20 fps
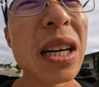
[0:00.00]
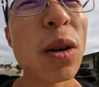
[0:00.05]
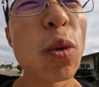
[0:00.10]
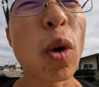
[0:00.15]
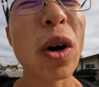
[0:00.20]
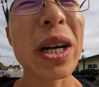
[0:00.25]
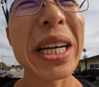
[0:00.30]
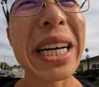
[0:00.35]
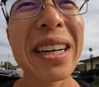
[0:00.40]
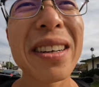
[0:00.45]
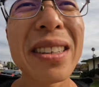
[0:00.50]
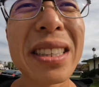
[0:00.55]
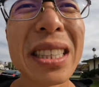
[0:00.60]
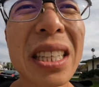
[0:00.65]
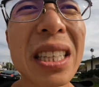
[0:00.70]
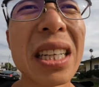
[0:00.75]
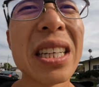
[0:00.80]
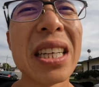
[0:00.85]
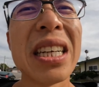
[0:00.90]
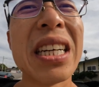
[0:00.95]

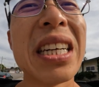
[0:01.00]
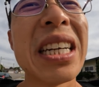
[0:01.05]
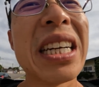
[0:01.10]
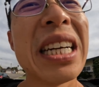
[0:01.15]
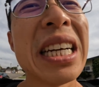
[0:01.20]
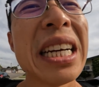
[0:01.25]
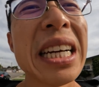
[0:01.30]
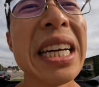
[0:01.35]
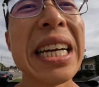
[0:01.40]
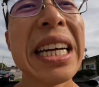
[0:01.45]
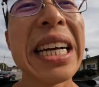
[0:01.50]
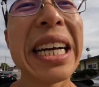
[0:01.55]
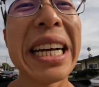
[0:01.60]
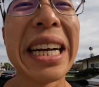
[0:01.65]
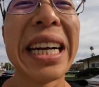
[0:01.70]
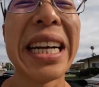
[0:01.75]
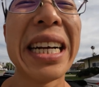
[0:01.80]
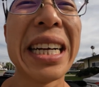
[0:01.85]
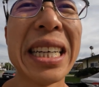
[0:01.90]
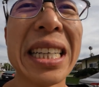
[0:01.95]
workout.
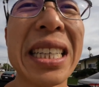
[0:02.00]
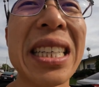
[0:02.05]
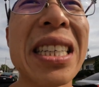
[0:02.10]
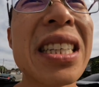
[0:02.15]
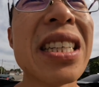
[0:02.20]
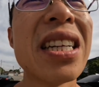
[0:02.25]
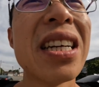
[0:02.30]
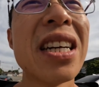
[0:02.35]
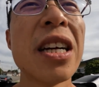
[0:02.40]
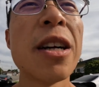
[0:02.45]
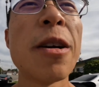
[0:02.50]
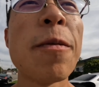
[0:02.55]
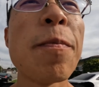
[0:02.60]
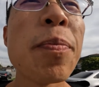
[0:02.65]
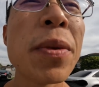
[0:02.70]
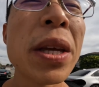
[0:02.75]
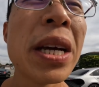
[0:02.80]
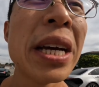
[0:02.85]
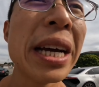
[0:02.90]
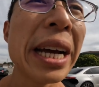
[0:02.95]
And
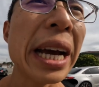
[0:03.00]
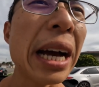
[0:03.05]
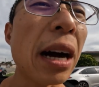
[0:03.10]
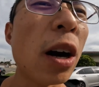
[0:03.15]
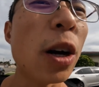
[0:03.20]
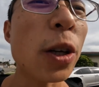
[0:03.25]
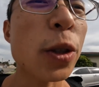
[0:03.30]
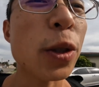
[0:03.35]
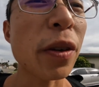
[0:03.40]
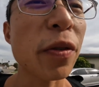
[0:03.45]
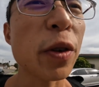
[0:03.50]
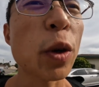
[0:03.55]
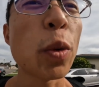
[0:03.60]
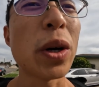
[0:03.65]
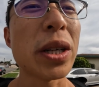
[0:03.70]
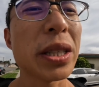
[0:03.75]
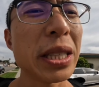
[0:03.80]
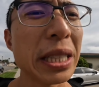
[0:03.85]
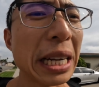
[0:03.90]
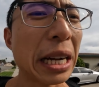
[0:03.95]
also, if you
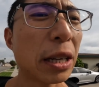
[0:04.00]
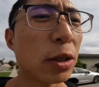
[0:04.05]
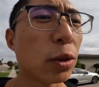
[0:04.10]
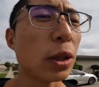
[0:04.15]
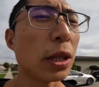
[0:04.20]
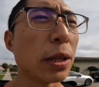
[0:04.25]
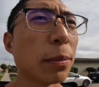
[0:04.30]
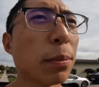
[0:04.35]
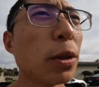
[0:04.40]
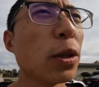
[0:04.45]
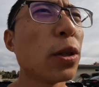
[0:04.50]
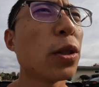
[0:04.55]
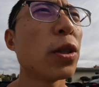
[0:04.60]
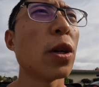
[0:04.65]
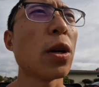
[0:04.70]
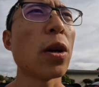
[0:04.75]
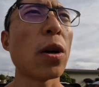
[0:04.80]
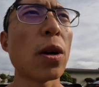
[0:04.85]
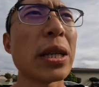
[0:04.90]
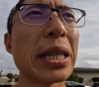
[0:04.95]
want to naturally
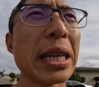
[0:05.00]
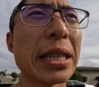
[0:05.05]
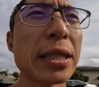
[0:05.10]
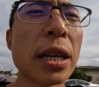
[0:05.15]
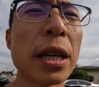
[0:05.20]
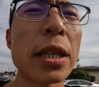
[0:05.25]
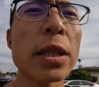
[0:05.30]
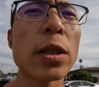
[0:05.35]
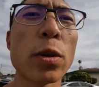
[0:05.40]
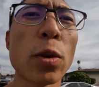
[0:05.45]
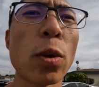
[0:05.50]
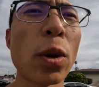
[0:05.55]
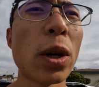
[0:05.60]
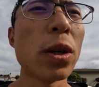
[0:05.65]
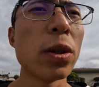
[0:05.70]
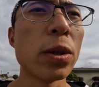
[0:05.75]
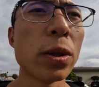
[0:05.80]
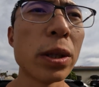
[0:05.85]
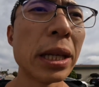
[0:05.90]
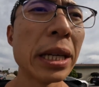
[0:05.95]
boost your
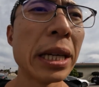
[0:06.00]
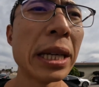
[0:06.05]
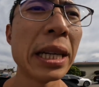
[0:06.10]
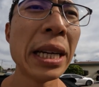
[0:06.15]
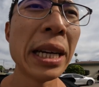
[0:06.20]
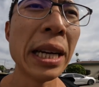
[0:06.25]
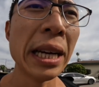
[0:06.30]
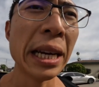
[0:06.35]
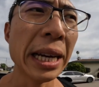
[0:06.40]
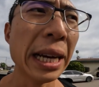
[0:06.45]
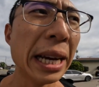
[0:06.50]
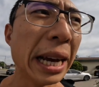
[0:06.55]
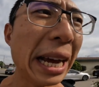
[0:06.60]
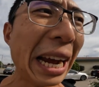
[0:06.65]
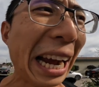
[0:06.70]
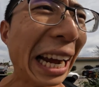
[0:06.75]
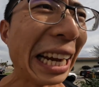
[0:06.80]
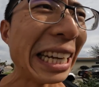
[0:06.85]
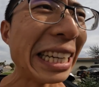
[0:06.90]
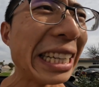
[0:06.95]
testosterone,
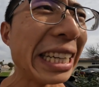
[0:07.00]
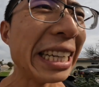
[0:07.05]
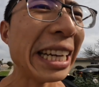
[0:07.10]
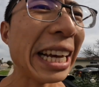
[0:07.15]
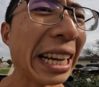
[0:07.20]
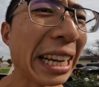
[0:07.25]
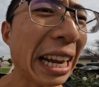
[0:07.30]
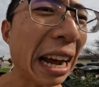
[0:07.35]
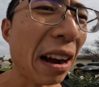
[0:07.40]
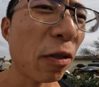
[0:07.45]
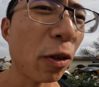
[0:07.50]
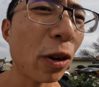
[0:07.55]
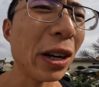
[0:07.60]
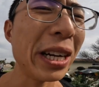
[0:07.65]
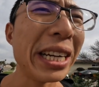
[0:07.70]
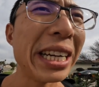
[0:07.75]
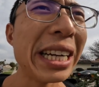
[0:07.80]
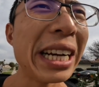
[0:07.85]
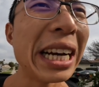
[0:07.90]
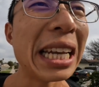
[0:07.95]
any and
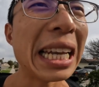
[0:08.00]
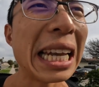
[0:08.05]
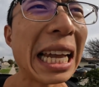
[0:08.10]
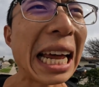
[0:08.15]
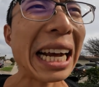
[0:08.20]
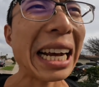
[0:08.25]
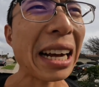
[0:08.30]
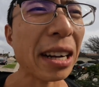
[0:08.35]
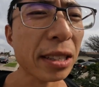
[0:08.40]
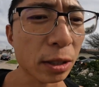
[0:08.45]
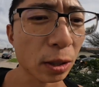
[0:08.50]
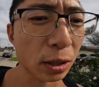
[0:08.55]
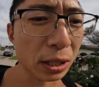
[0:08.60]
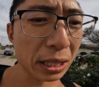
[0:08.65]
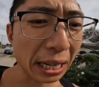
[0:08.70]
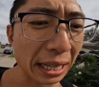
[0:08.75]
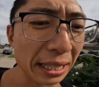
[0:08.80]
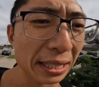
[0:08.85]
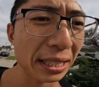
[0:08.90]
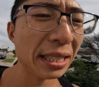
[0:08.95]
every leg
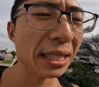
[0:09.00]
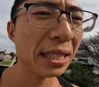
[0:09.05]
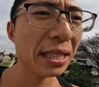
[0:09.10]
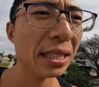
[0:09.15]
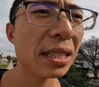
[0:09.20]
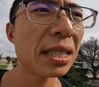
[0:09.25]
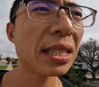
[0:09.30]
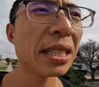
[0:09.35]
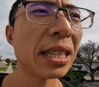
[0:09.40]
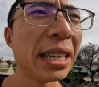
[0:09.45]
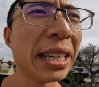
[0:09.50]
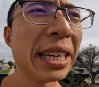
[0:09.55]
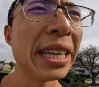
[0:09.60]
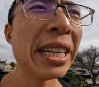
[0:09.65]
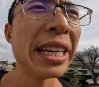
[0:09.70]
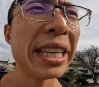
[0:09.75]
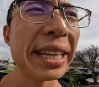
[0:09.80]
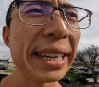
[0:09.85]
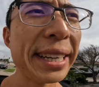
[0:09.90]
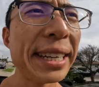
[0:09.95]
exercises
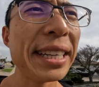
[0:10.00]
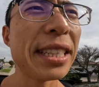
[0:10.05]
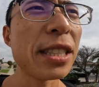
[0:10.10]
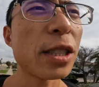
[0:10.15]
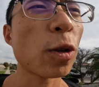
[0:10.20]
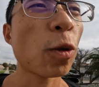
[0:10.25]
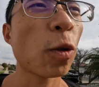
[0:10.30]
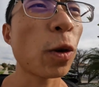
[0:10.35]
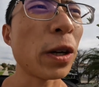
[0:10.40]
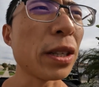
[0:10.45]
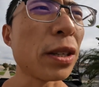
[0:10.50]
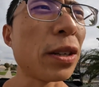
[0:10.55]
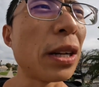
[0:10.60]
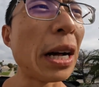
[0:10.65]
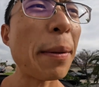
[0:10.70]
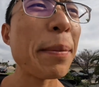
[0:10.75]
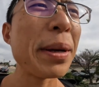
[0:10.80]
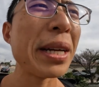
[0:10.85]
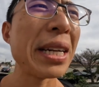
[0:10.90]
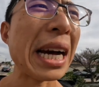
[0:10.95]
is
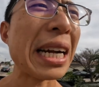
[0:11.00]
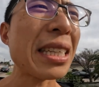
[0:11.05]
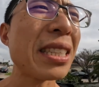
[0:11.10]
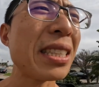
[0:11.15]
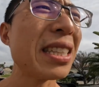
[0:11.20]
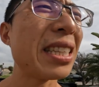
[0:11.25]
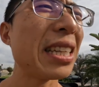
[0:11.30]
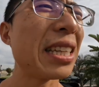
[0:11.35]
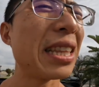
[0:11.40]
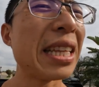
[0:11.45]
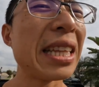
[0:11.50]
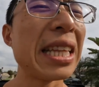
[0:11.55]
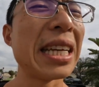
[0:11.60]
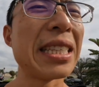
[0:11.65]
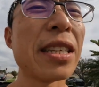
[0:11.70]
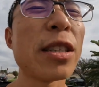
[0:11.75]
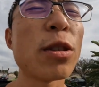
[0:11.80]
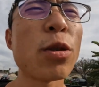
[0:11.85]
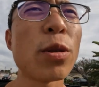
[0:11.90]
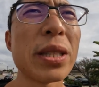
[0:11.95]
critical. I mean, actually, the thing
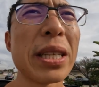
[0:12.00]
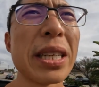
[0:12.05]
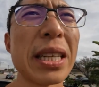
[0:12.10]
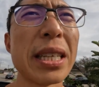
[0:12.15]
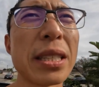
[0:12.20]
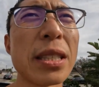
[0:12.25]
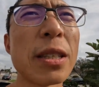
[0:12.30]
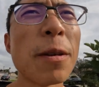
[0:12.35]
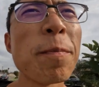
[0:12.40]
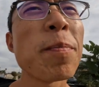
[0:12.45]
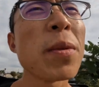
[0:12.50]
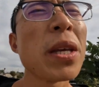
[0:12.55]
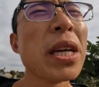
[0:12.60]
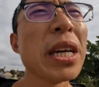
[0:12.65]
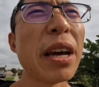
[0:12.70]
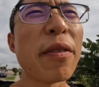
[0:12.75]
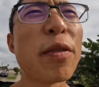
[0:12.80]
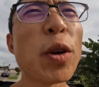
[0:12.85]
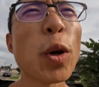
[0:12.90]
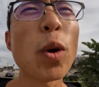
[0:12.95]
that's interesting is,
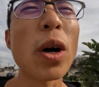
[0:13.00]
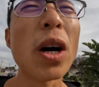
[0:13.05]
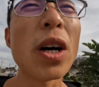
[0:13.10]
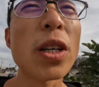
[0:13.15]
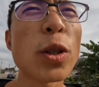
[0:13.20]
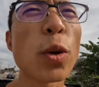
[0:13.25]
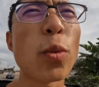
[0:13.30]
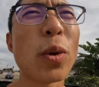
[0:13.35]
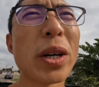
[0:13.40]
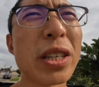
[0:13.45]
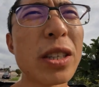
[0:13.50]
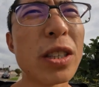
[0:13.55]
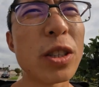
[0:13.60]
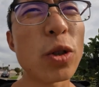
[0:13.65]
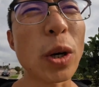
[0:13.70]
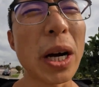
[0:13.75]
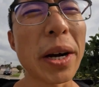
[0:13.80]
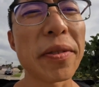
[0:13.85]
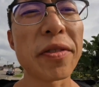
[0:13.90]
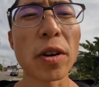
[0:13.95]
if you also want to
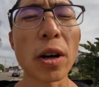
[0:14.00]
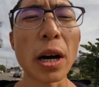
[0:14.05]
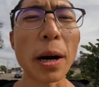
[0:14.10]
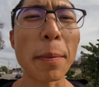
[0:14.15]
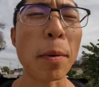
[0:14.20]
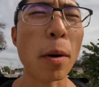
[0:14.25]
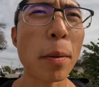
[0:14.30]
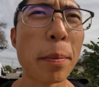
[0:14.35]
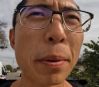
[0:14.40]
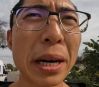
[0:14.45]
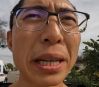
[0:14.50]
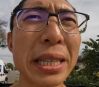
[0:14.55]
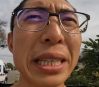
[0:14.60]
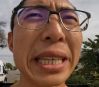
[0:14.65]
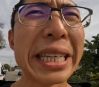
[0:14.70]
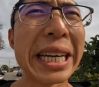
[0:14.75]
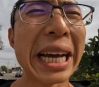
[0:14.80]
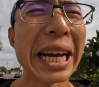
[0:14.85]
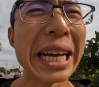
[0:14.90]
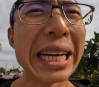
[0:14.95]
drive your upper
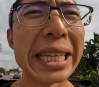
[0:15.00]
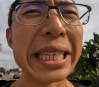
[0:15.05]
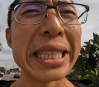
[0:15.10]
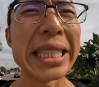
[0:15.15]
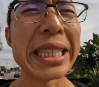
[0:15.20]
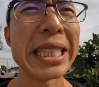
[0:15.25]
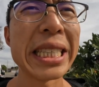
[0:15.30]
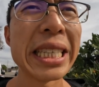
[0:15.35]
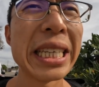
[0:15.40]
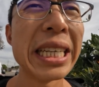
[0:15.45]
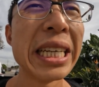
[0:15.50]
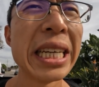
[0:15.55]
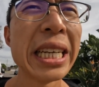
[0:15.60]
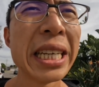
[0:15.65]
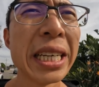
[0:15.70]
body gains,